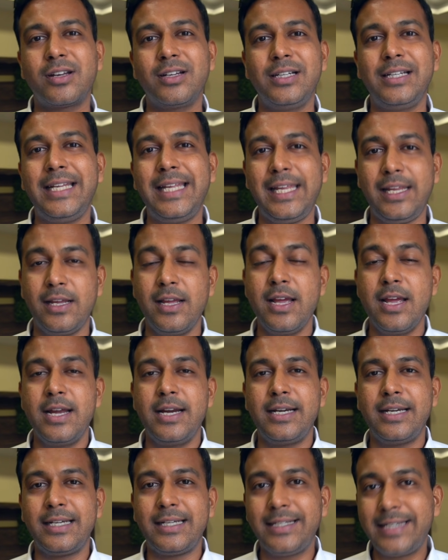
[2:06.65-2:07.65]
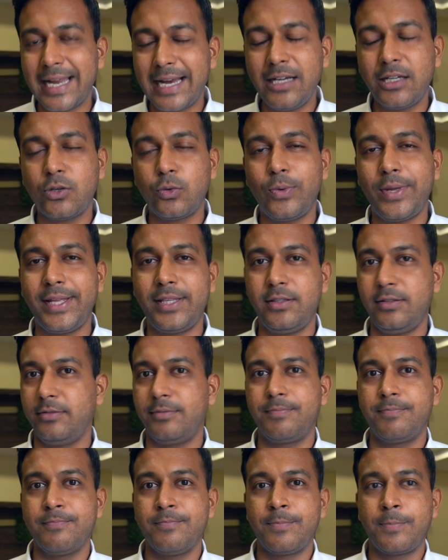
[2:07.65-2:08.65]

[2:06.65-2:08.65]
really dealt with